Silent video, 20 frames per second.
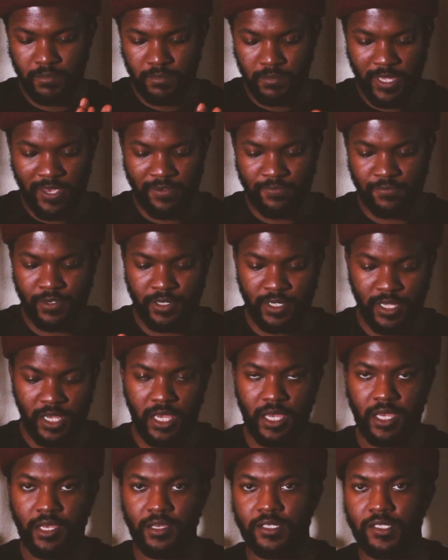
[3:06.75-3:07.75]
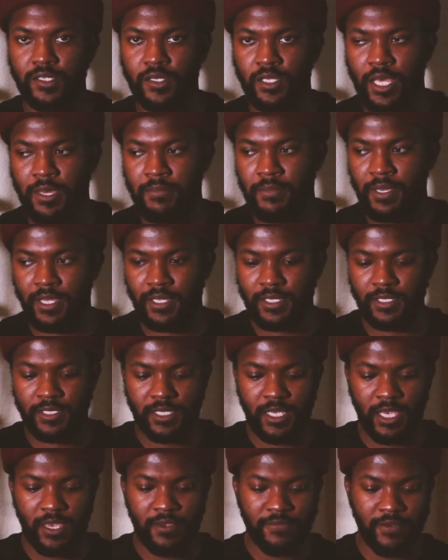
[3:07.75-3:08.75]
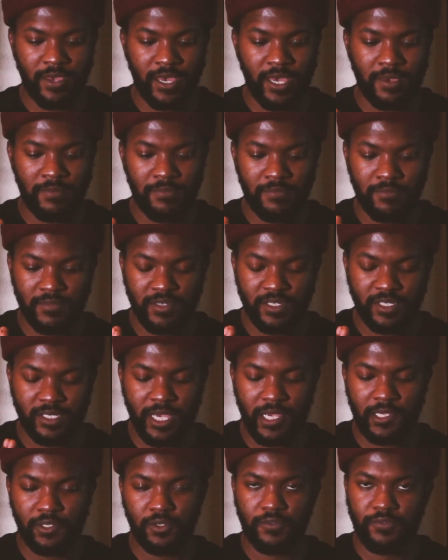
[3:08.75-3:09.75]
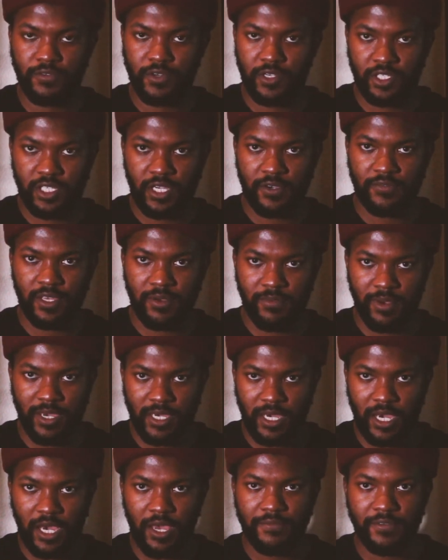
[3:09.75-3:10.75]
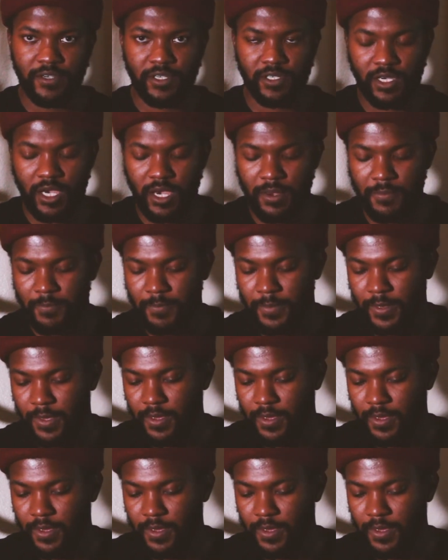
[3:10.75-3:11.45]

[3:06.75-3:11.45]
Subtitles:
every day. So that means if I'm scheduled for a shift at my coffee shop,